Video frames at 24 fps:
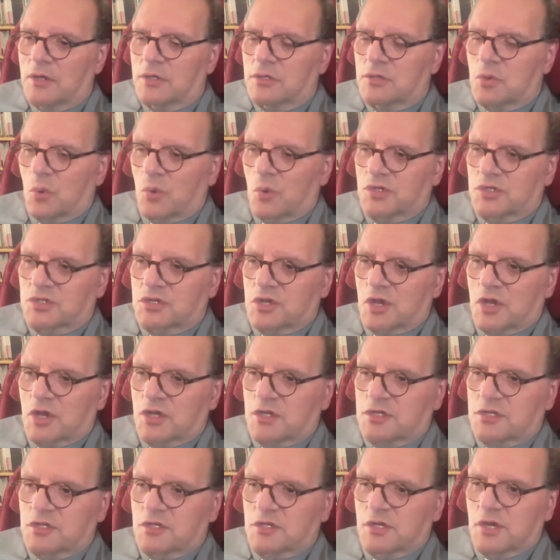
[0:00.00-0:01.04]
to a
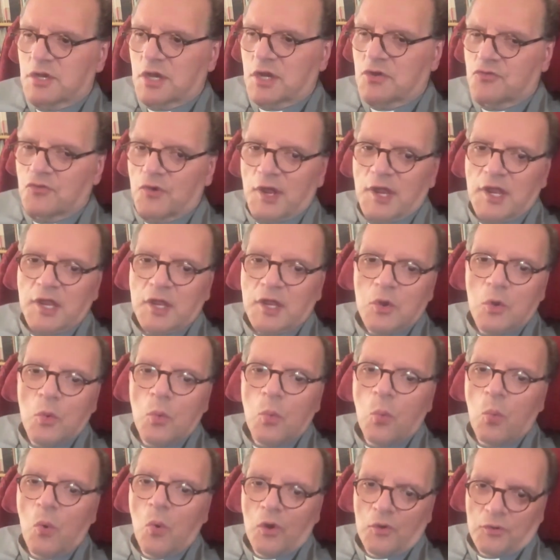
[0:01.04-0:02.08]
certain degree you
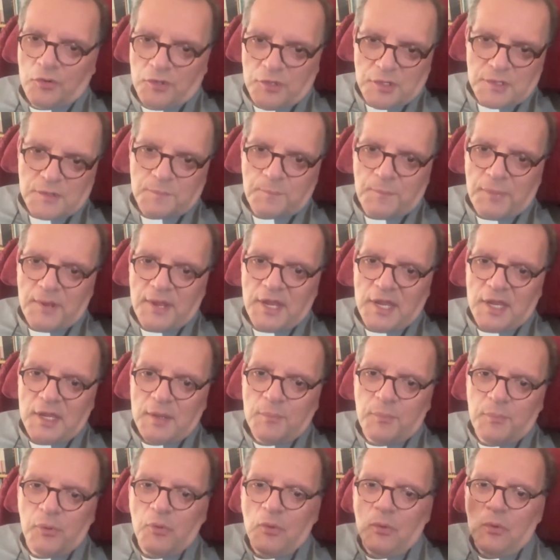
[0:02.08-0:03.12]
want
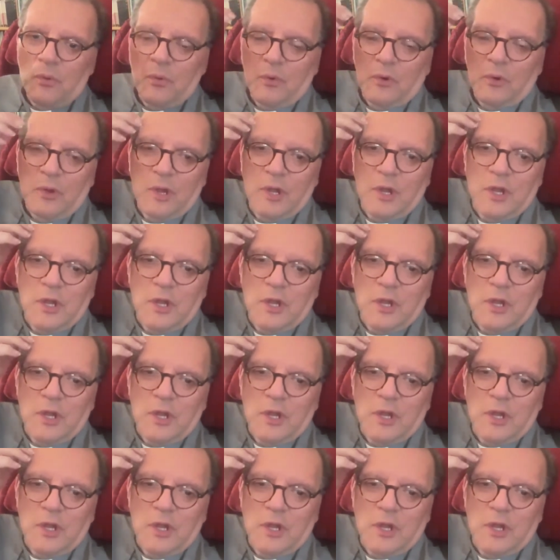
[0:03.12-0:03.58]
people